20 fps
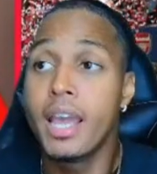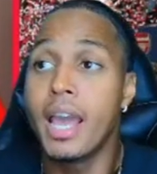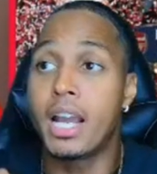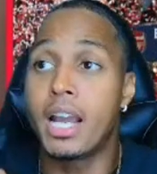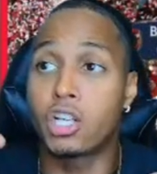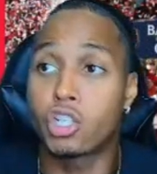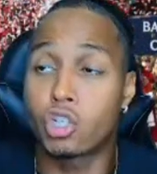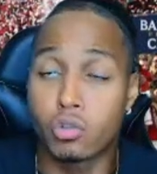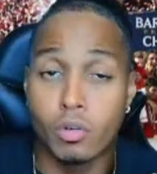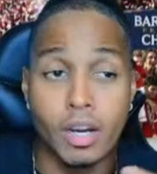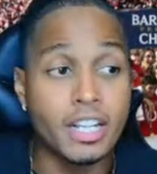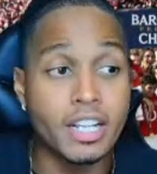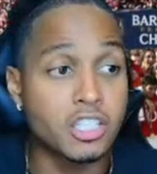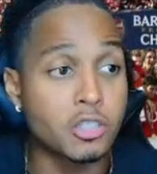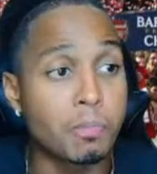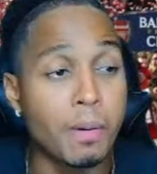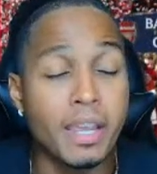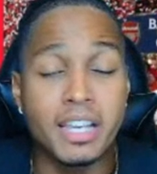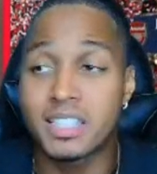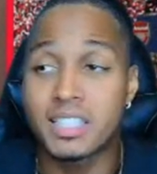and create
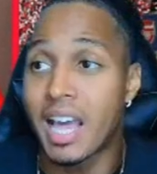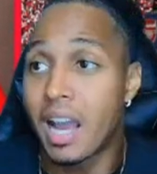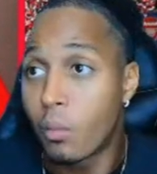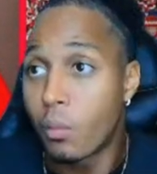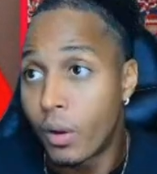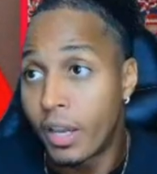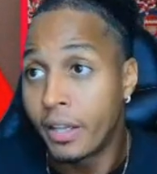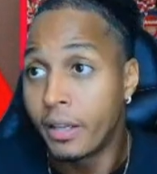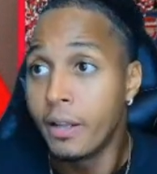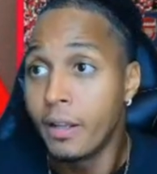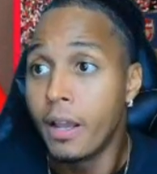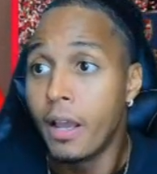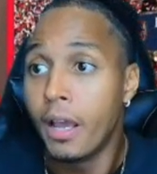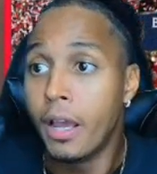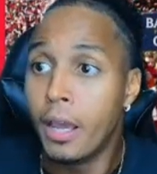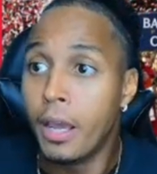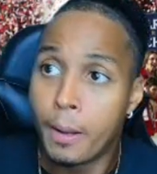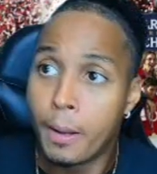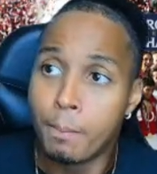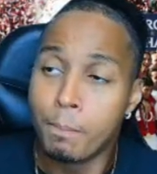space that way.
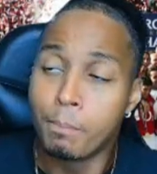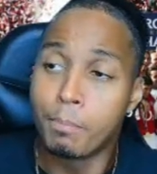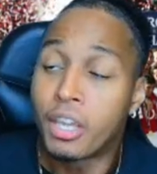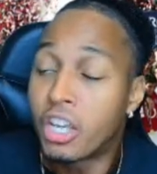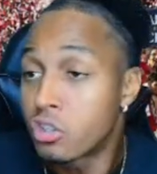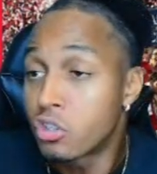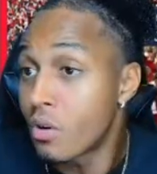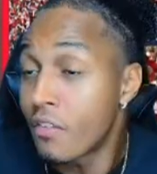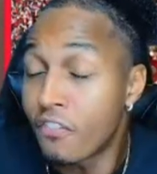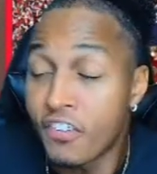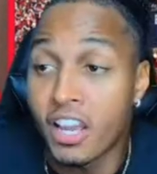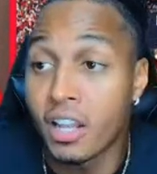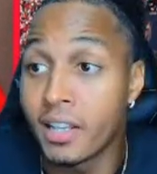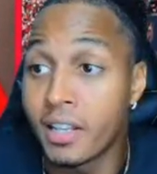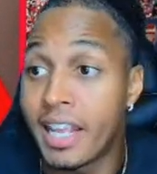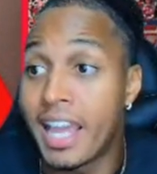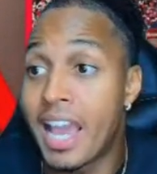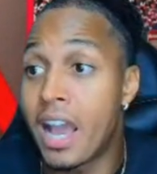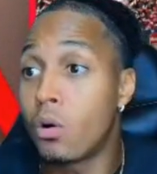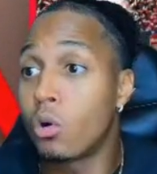Um, because Rafael
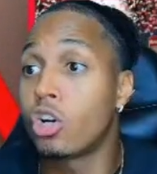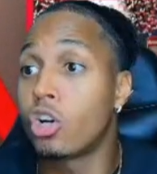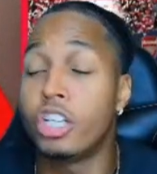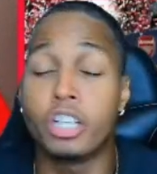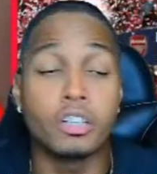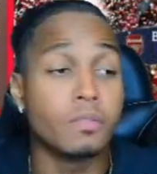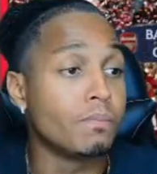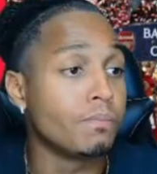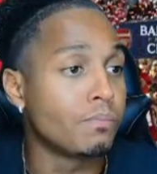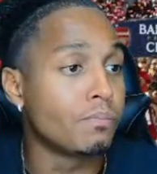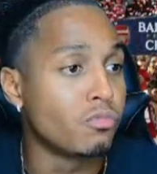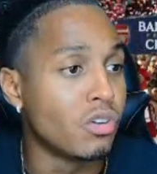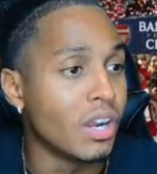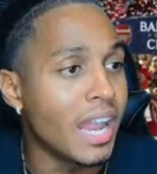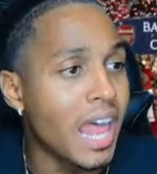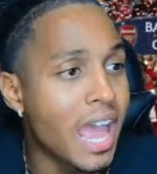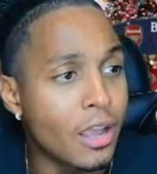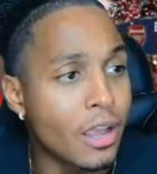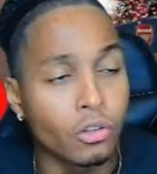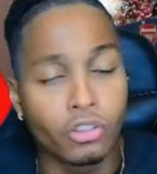Leao couldn't
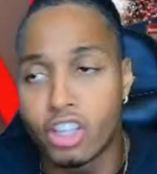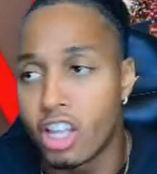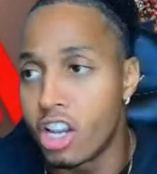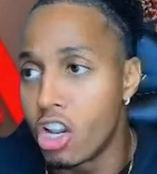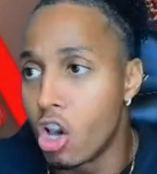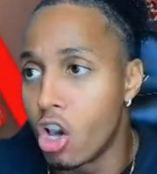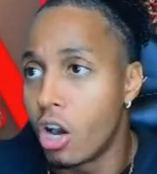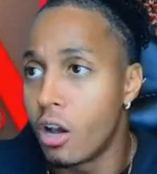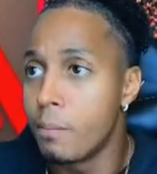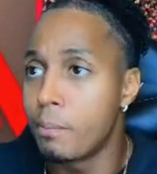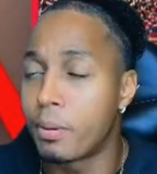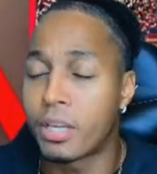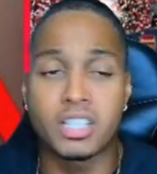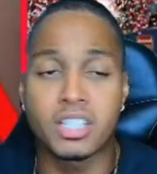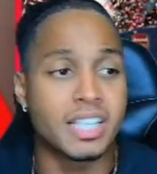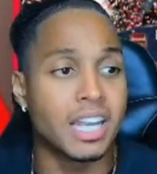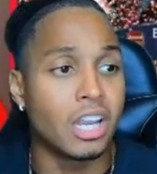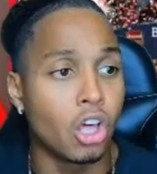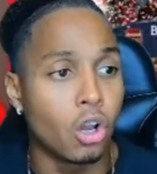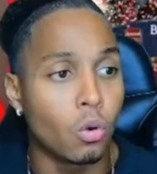rely on Dalot because
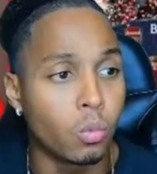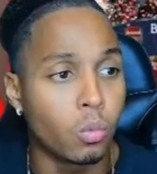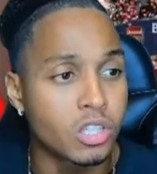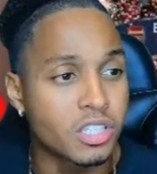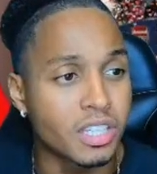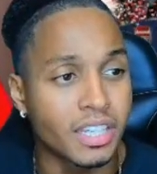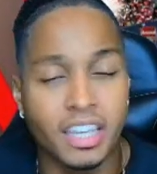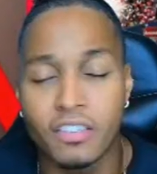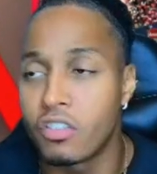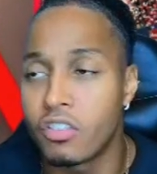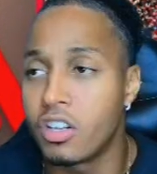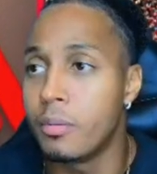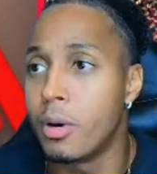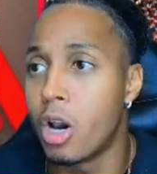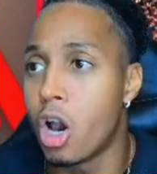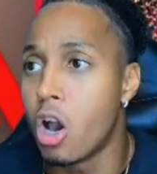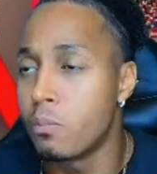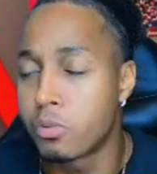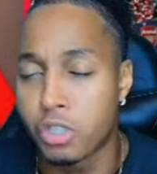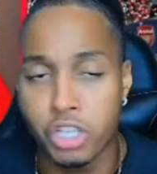Dalot wasn't giving him an
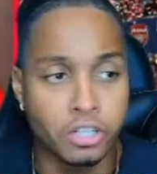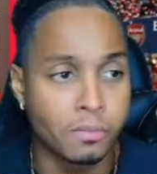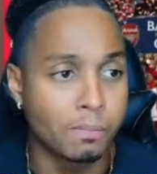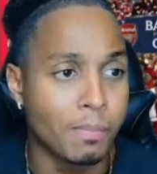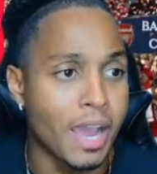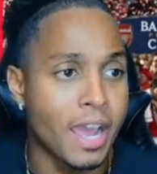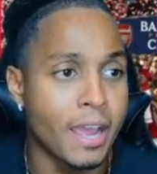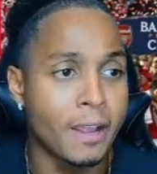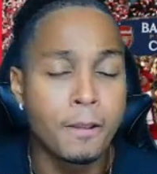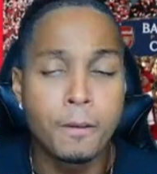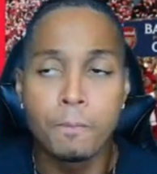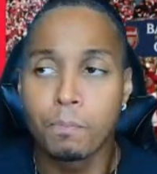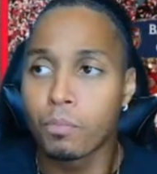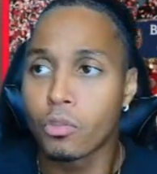option by